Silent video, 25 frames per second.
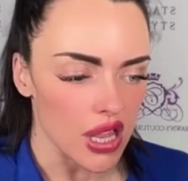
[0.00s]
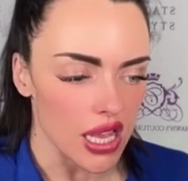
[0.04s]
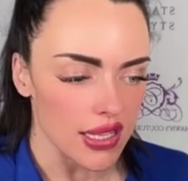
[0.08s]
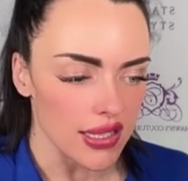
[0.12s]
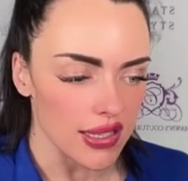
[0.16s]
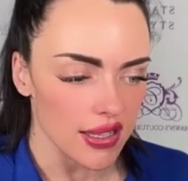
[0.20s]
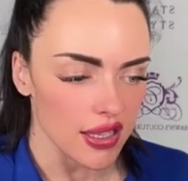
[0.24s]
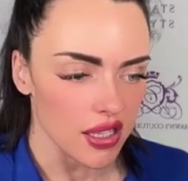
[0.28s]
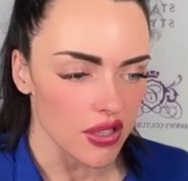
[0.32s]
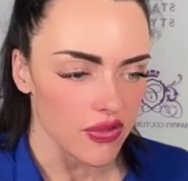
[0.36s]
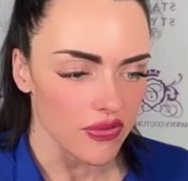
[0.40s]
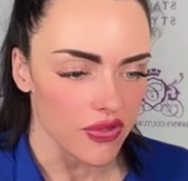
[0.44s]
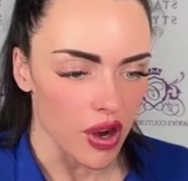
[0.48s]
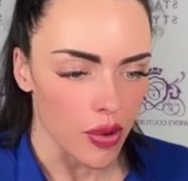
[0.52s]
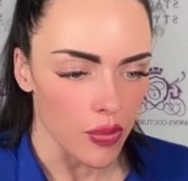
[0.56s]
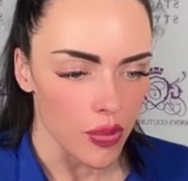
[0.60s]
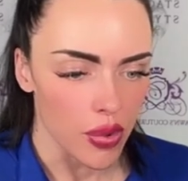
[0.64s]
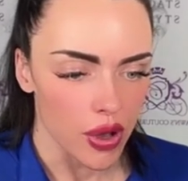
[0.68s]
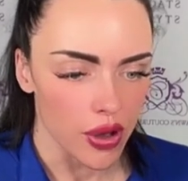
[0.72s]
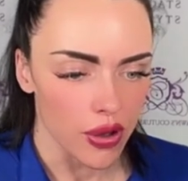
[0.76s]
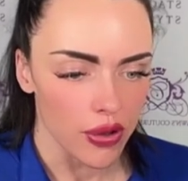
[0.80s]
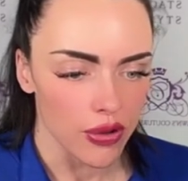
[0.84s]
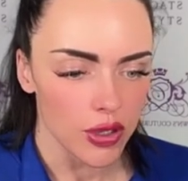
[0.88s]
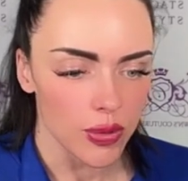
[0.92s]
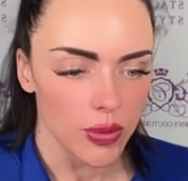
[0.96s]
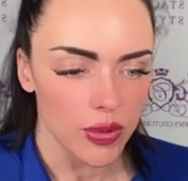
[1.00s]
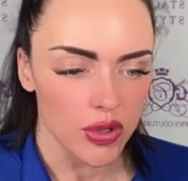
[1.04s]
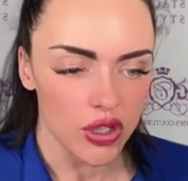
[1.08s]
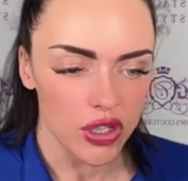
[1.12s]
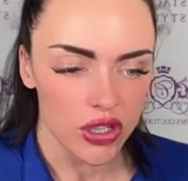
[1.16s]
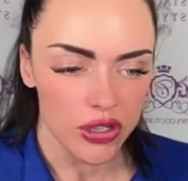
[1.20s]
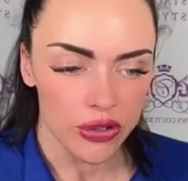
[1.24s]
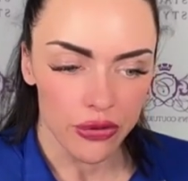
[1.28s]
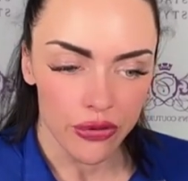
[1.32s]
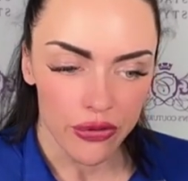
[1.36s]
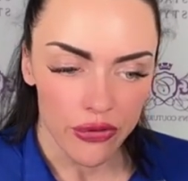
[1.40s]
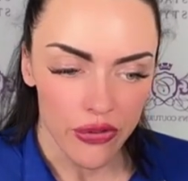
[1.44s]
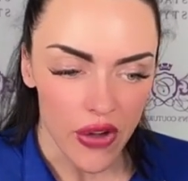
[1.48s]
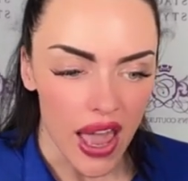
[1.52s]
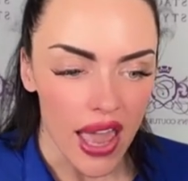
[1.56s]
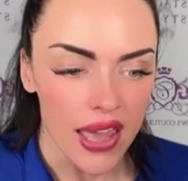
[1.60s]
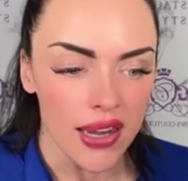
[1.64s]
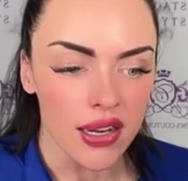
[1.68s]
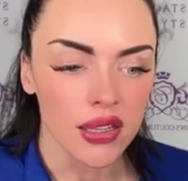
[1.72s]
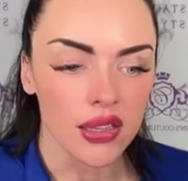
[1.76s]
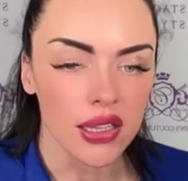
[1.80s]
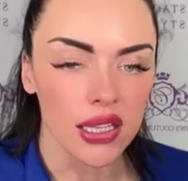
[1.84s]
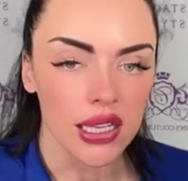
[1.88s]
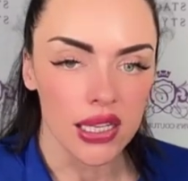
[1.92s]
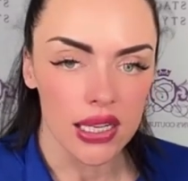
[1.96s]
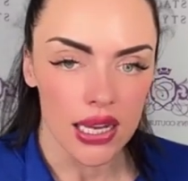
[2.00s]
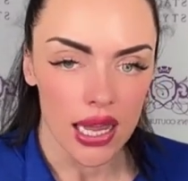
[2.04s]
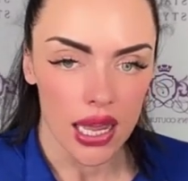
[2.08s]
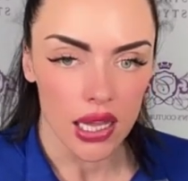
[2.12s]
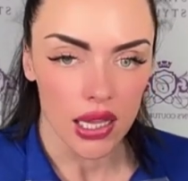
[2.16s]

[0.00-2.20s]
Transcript: Alessia's front pose, but she's finally